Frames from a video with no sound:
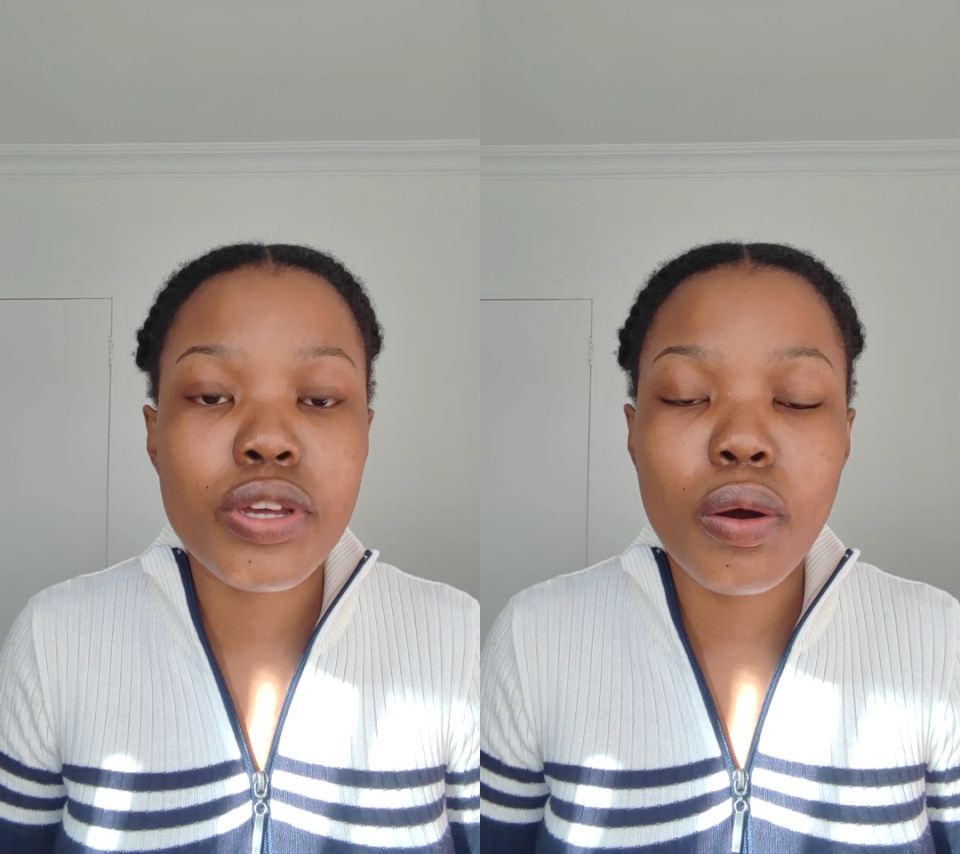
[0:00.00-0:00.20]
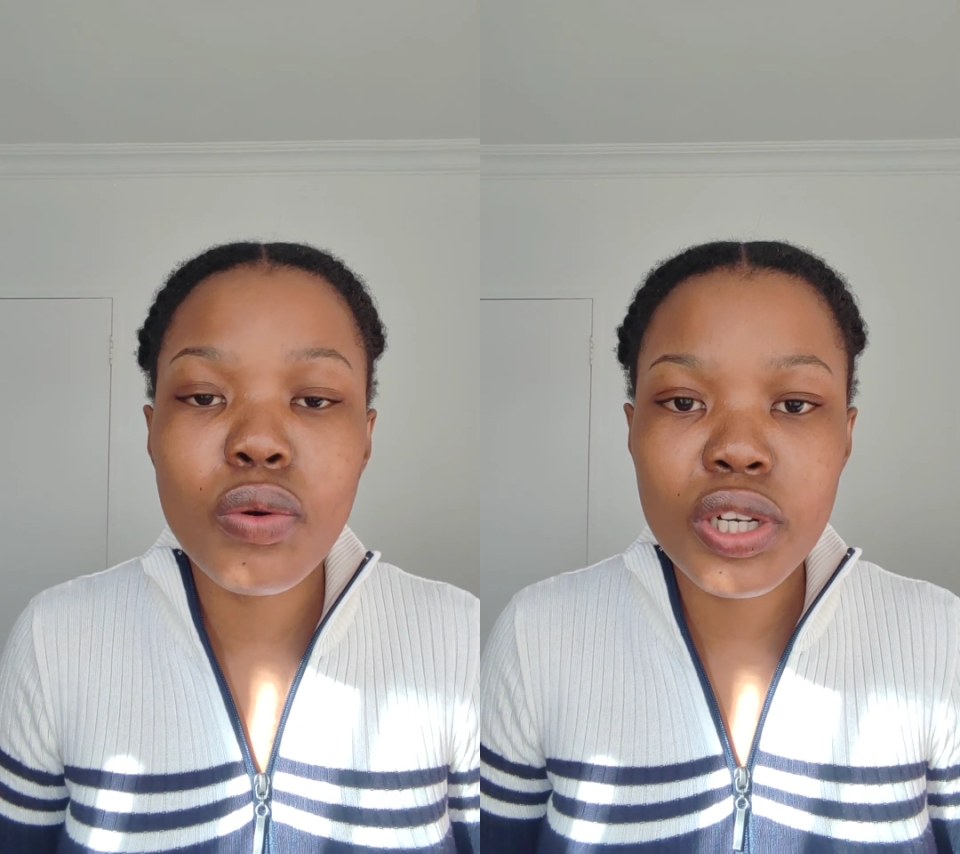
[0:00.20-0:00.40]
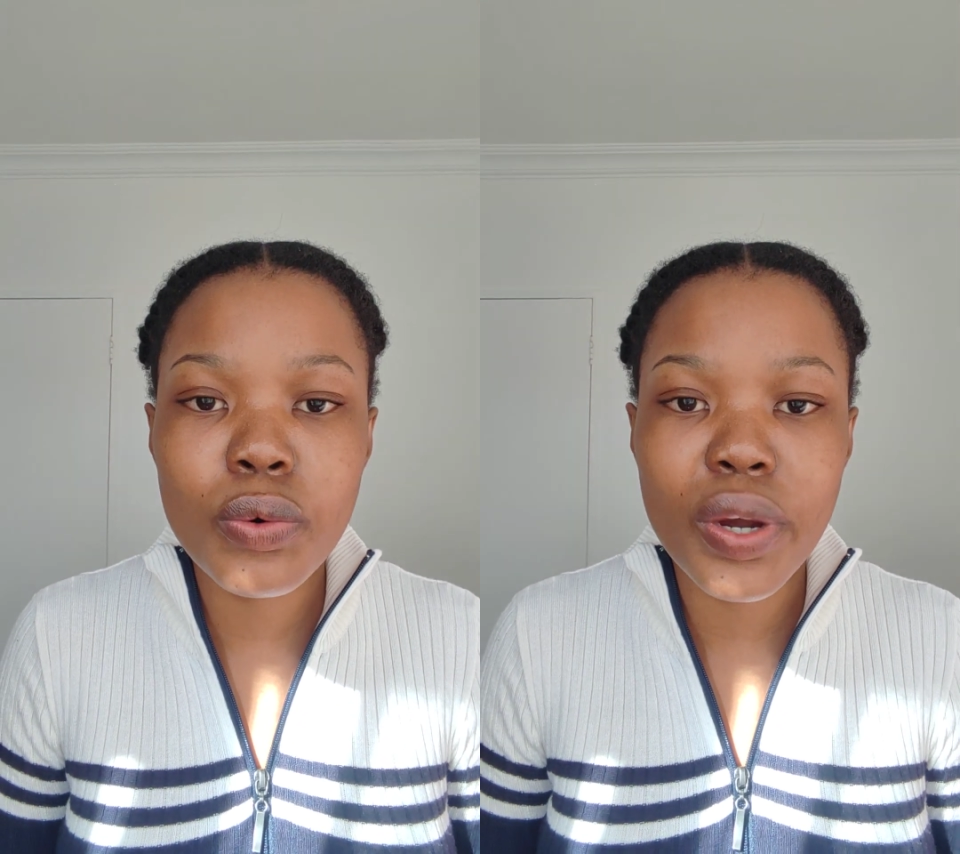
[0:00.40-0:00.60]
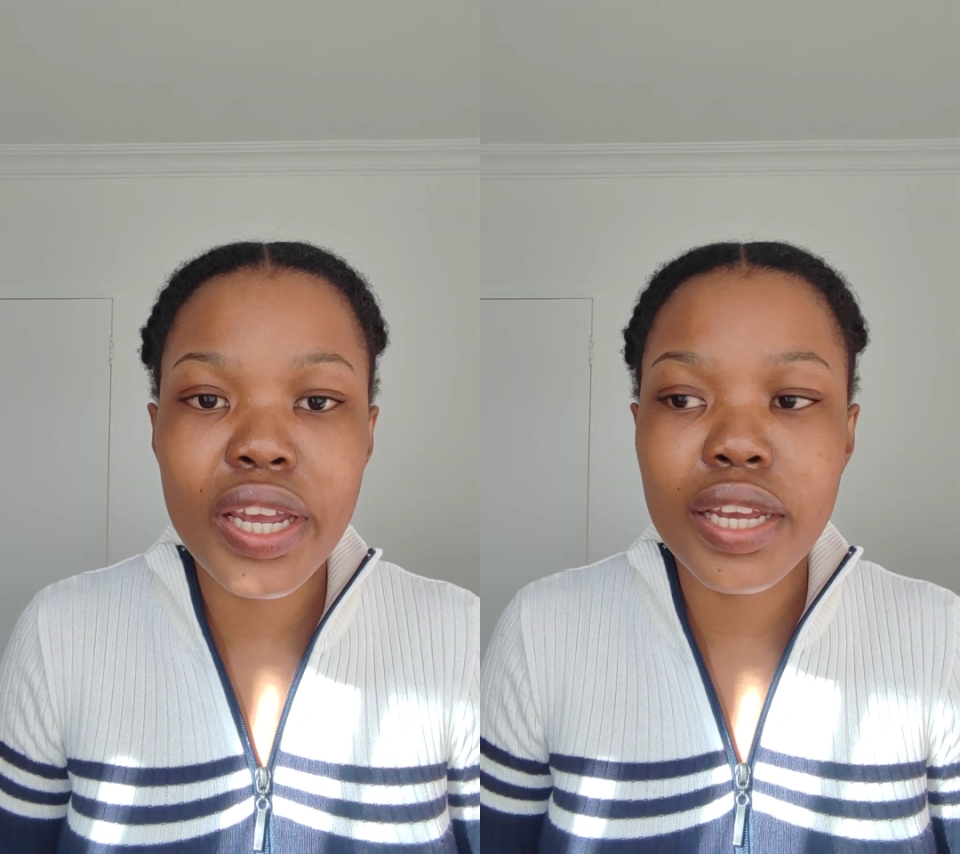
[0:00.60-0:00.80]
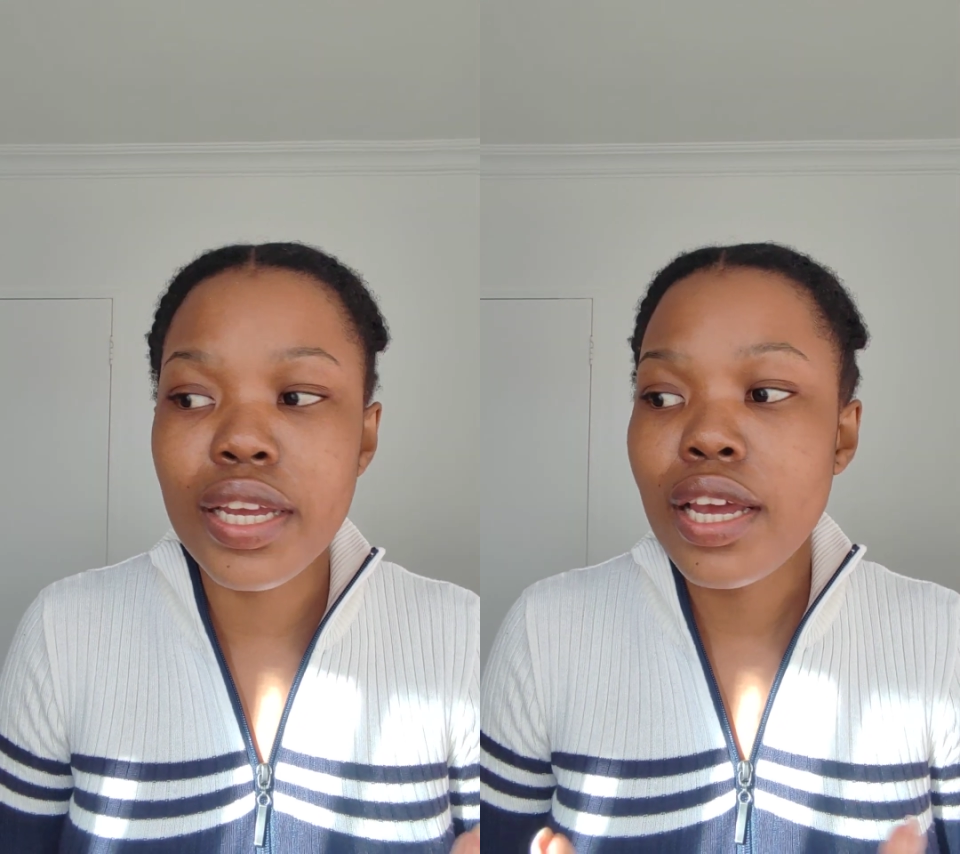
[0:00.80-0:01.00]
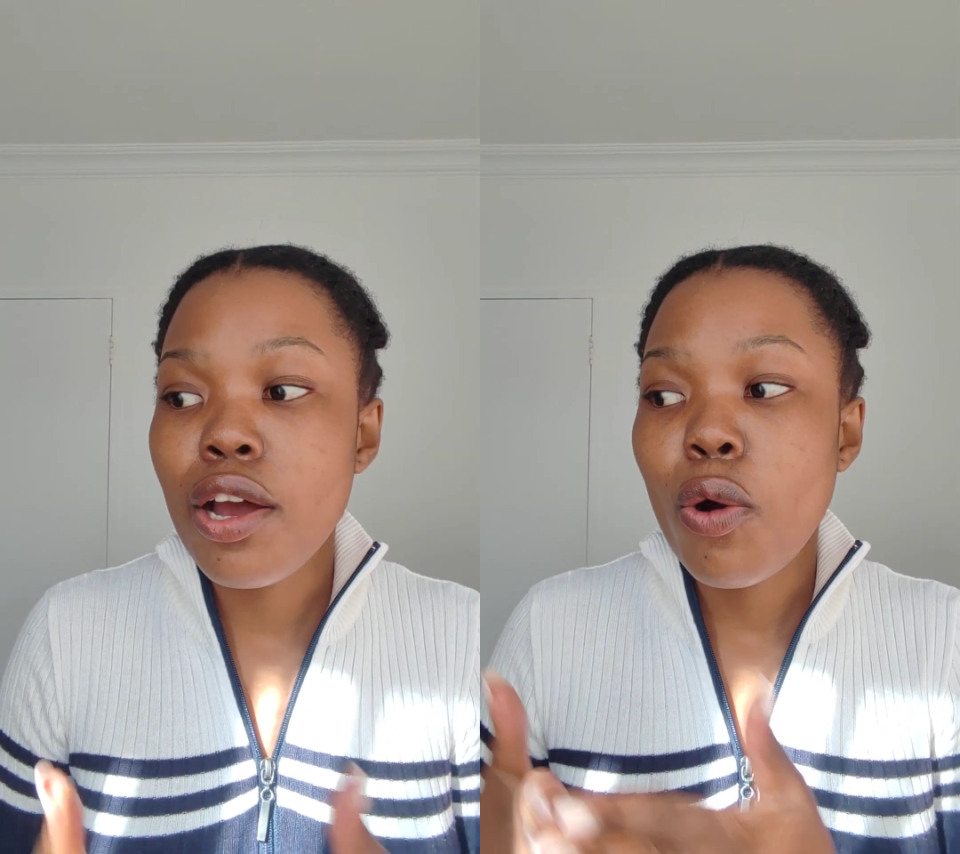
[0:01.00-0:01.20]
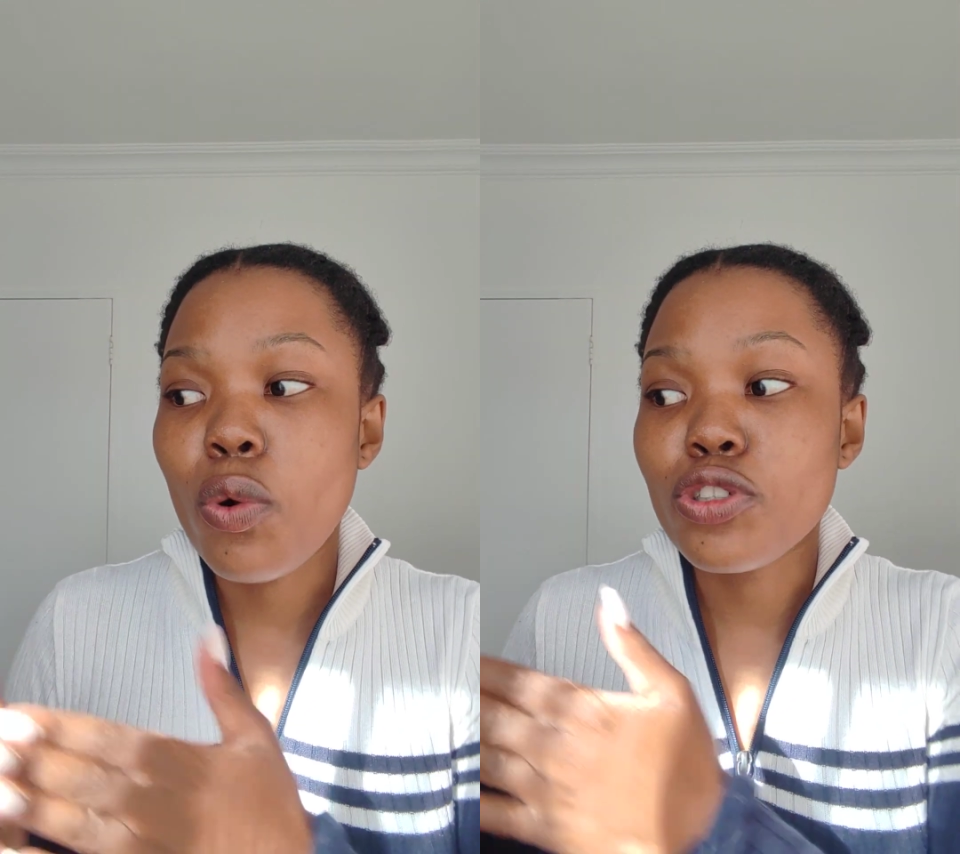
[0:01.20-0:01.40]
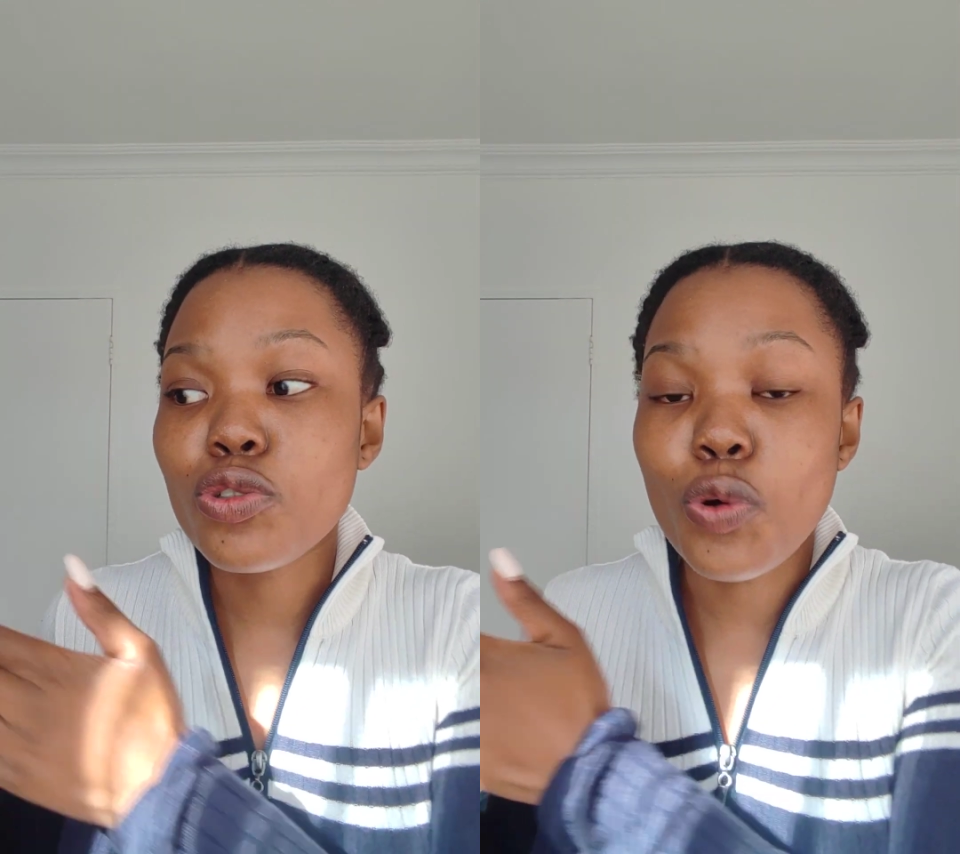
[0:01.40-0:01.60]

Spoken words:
The only way was